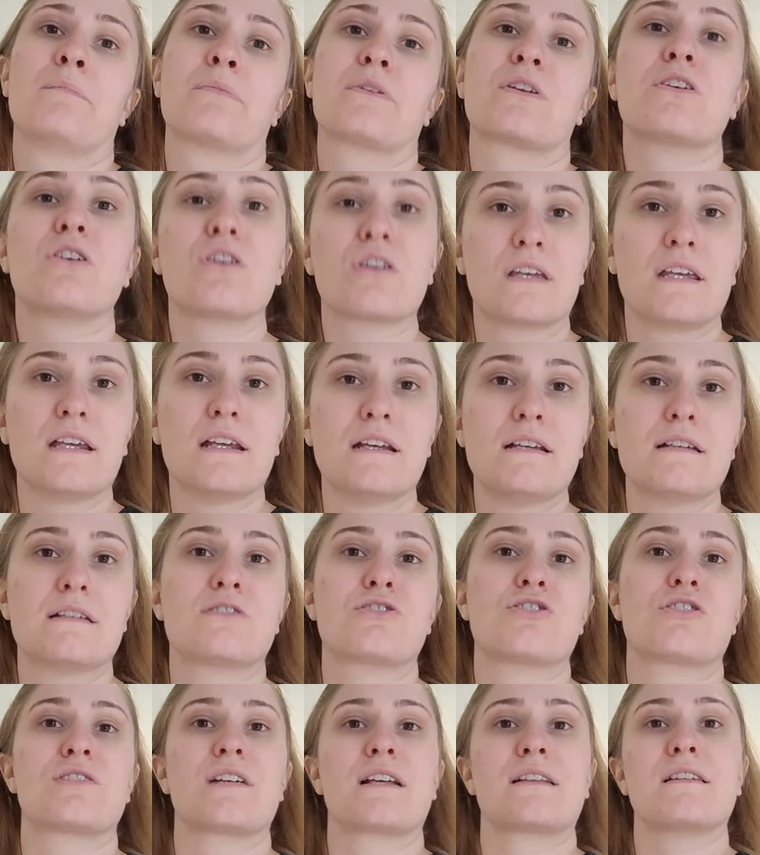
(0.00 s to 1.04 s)
cookies,
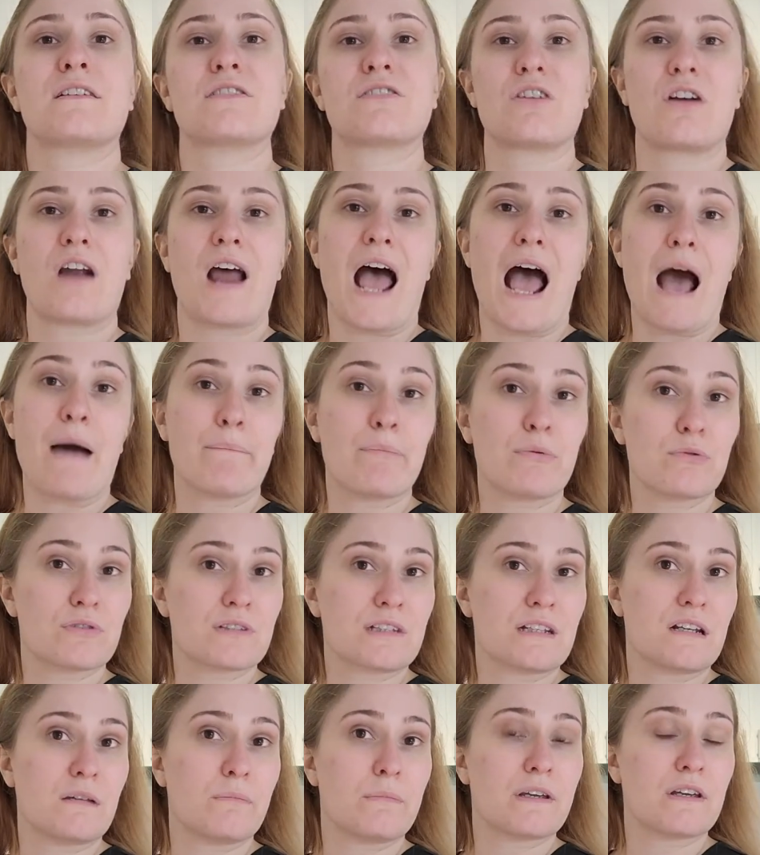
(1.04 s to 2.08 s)
just like these are apple
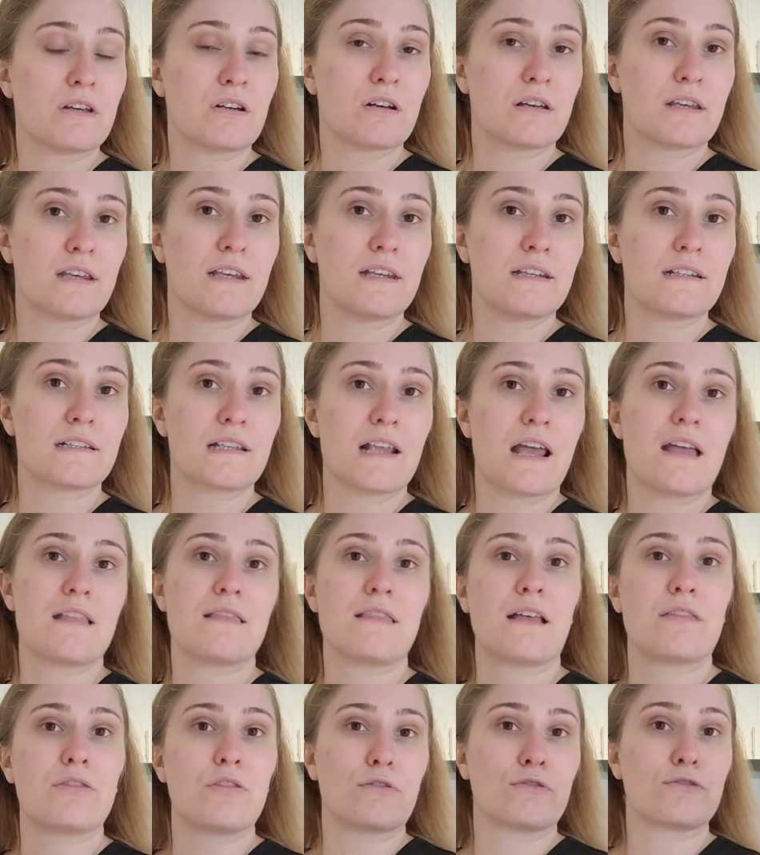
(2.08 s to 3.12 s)
cinnamon cookies, and
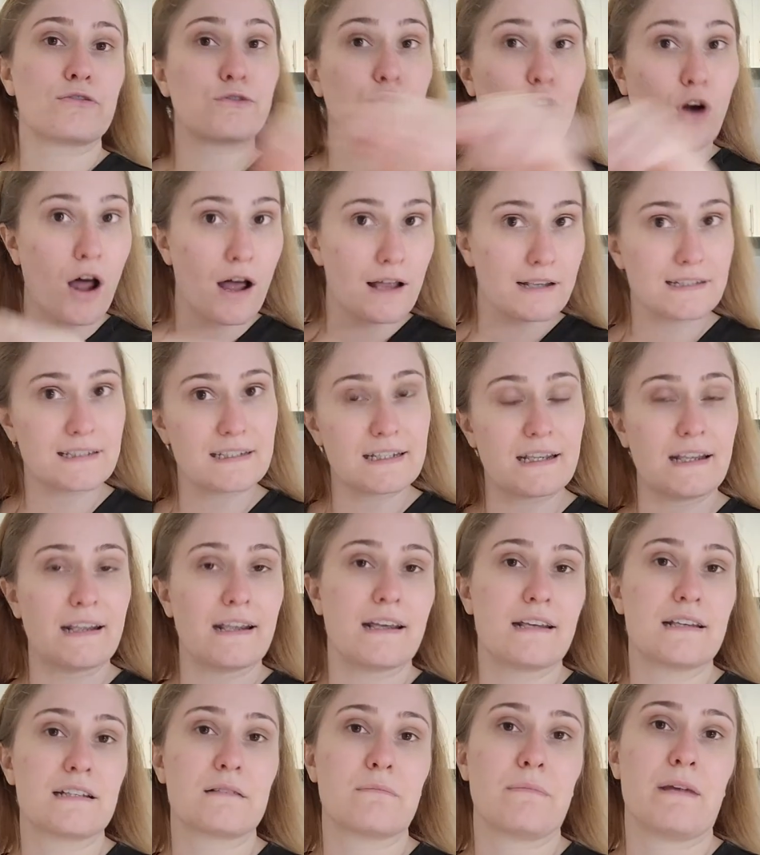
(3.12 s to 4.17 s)
then the frosting
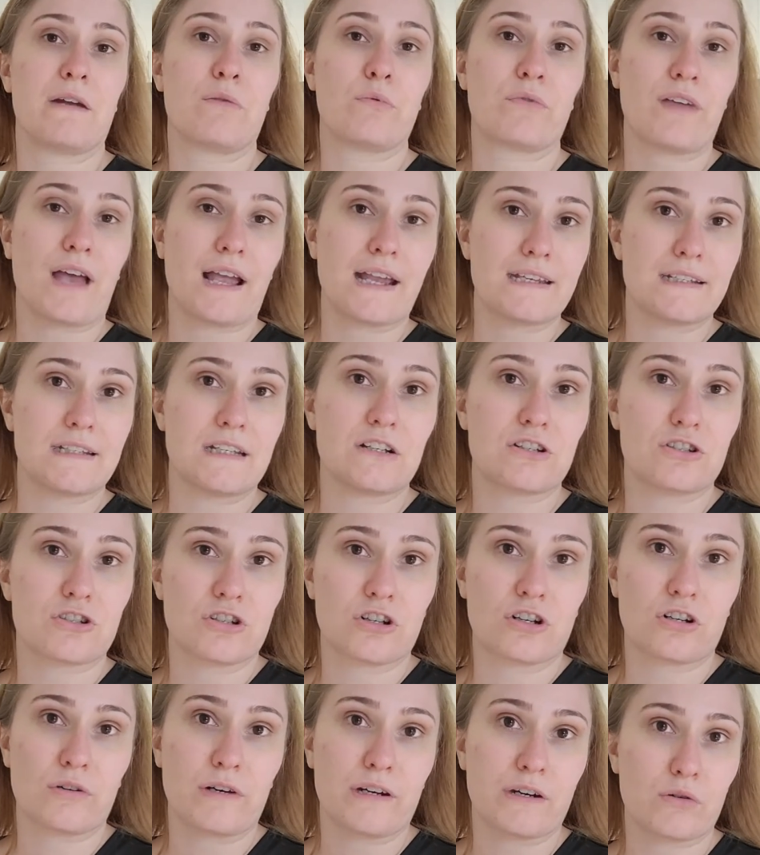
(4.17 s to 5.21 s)
is made with icing
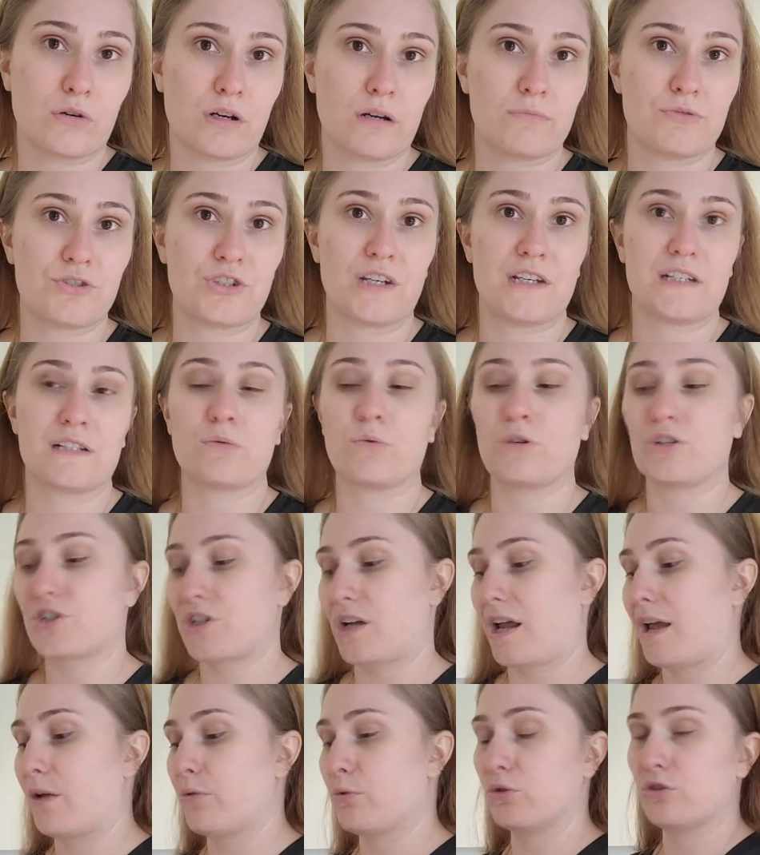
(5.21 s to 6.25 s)
sugar and cream cheese, which
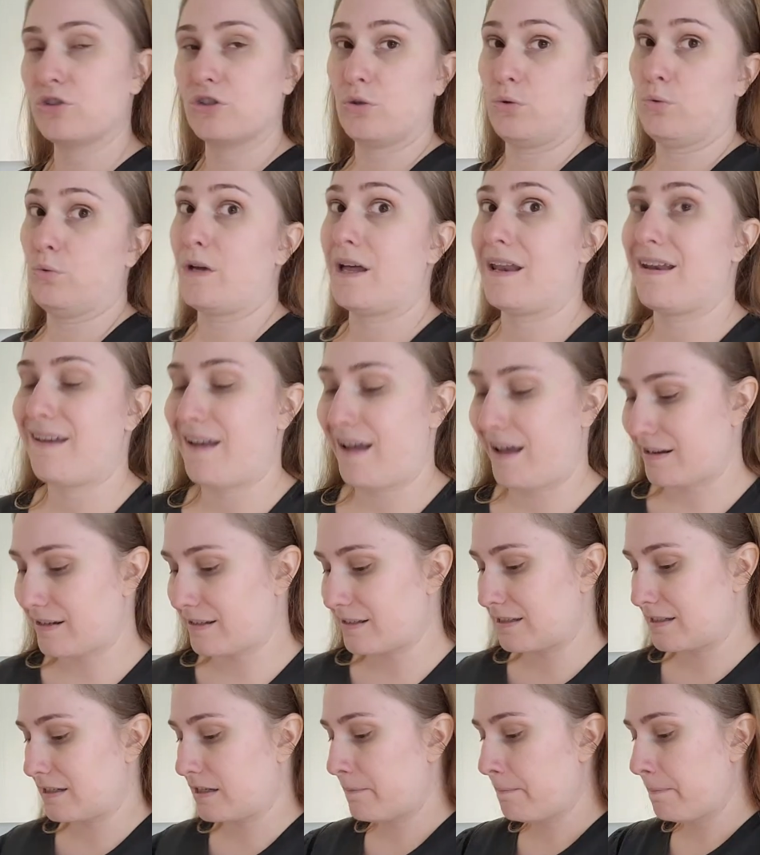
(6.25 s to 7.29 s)
I will do
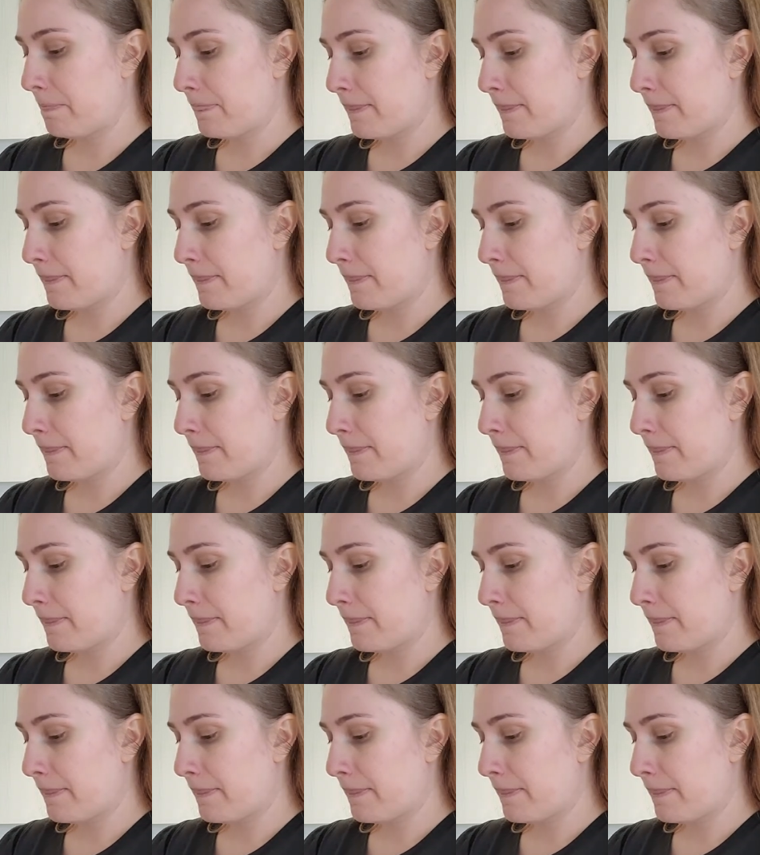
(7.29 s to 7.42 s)
next.